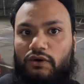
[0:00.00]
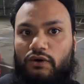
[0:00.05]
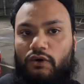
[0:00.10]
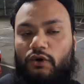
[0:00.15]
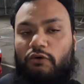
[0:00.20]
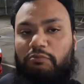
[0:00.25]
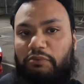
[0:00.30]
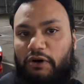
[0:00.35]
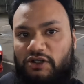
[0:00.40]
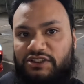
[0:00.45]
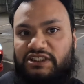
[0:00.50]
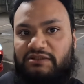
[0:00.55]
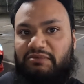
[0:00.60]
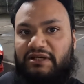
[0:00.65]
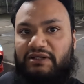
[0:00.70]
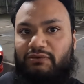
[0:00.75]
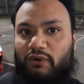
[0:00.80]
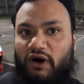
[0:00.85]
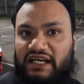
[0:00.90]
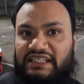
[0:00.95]
or
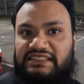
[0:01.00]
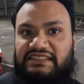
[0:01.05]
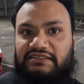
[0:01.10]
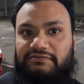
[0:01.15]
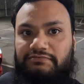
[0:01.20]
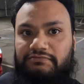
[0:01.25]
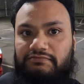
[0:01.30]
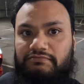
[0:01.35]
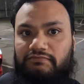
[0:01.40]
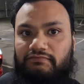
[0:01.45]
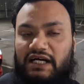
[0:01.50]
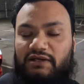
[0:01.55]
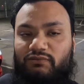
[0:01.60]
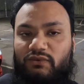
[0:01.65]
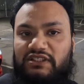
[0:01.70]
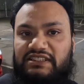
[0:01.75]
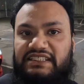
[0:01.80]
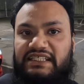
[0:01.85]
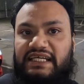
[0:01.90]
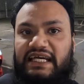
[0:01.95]
possibly white. And
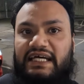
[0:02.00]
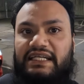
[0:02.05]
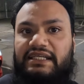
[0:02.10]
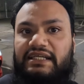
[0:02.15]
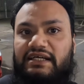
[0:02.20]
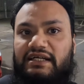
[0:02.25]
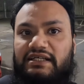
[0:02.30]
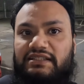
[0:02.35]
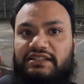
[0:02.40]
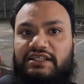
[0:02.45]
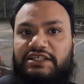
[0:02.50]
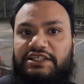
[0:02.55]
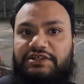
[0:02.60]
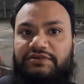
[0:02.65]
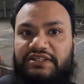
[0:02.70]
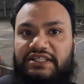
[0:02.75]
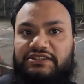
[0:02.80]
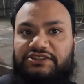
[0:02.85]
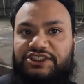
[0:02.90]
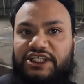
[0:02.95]
once again, the Union